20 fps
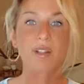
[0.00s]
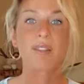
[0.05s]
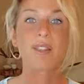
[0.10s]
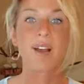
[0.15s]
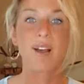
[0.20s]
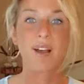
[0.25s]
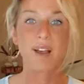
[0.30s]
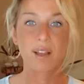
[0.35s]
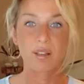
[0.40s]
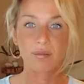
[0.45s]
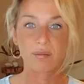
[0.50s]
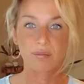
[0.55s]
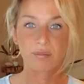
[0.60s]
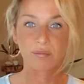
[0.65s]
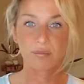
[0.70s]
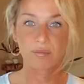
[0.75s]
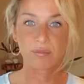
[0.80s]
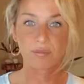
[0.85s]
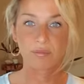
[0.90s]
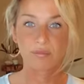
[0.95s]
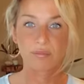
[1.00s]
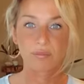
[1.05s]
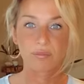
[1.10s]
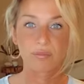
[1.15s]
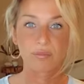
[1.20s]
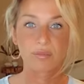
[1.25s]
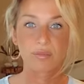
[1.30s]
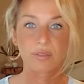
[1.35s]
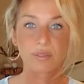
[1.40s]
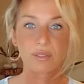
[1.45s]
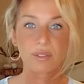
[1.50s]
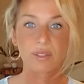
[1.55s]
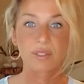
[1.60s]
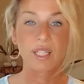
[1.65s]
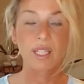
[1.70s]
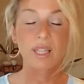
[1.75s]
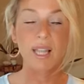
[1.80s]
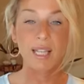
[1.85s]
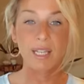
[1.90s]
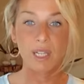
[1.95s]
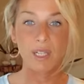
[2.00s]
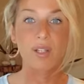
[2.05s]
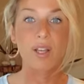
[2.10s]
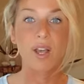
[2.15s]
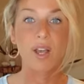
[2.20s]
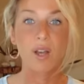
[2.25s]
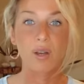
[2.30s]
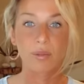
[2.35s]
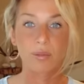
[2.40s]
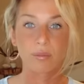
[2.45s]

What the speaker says: that, to let it go.